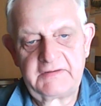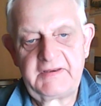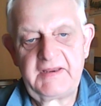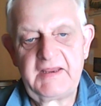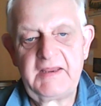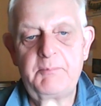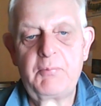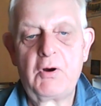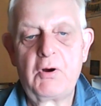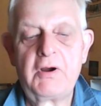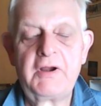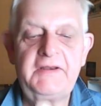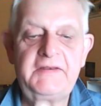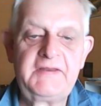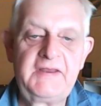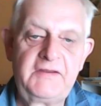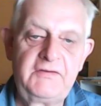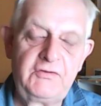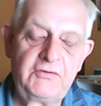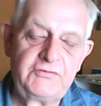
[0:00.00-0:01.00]
Tea Party
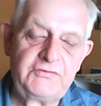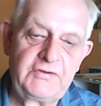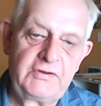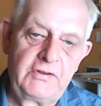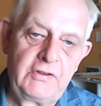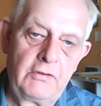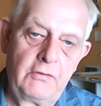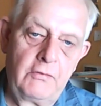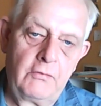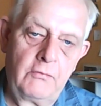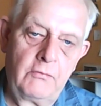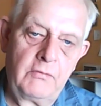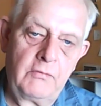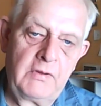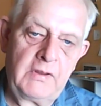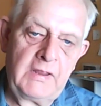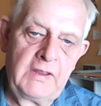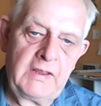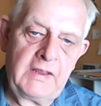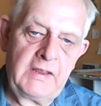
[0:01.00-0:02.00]
10 years ago
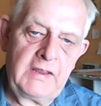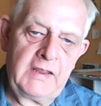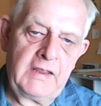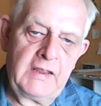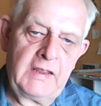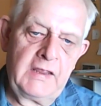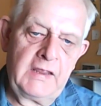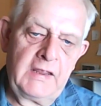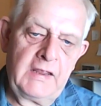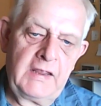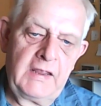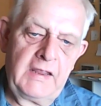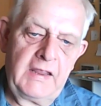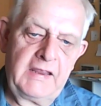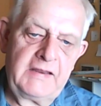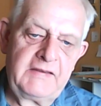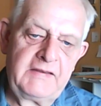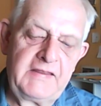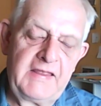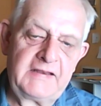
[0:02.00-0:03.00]

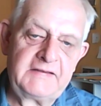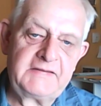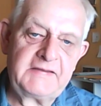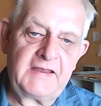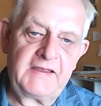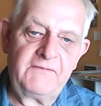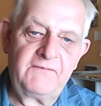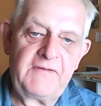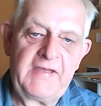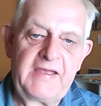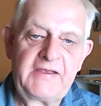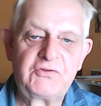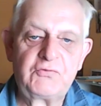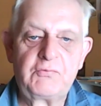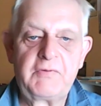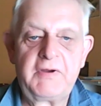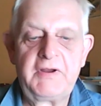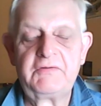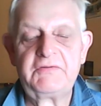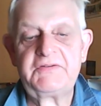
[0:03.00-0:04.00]
and the anti-vax
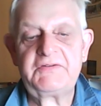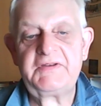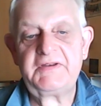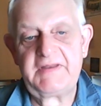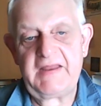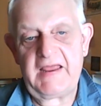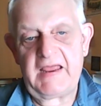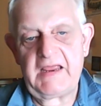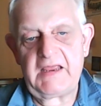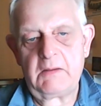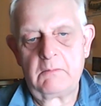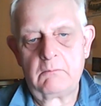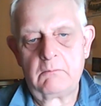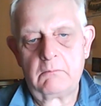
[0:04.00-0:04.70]
raiders today.